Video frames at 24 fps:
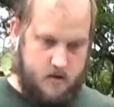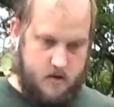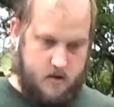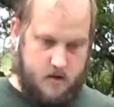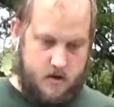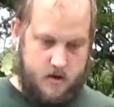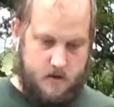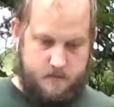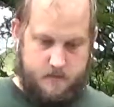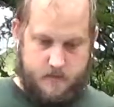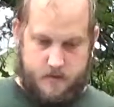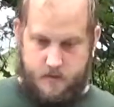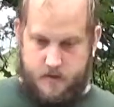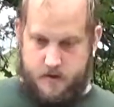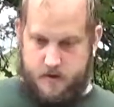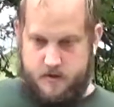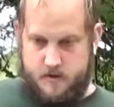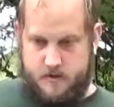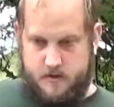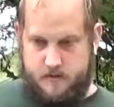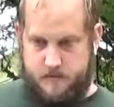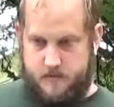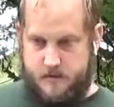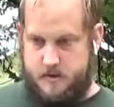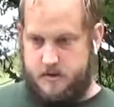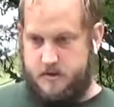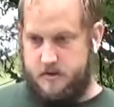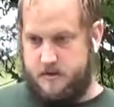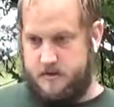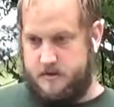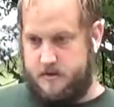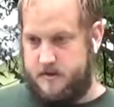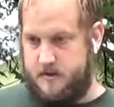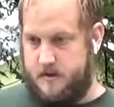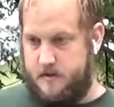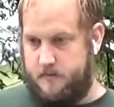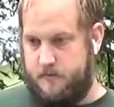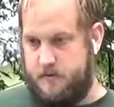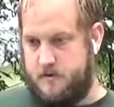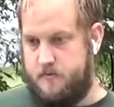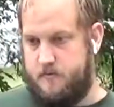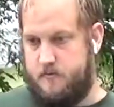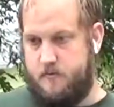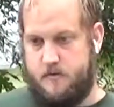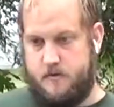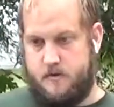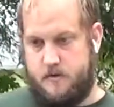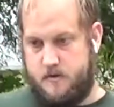You want to use the big chunks of
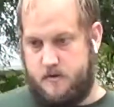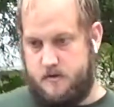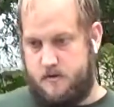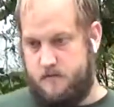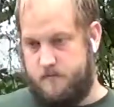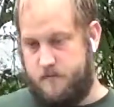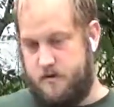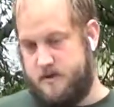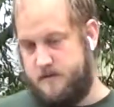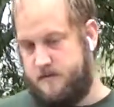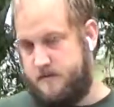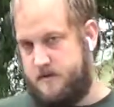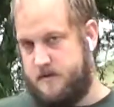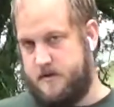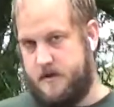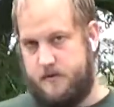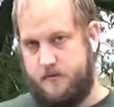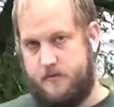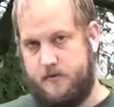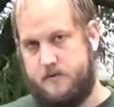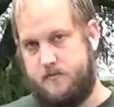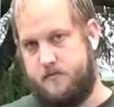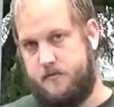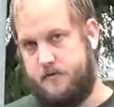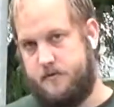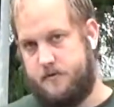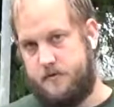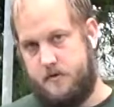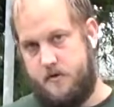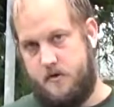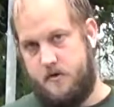cypress mulch, and must be cypress mulch.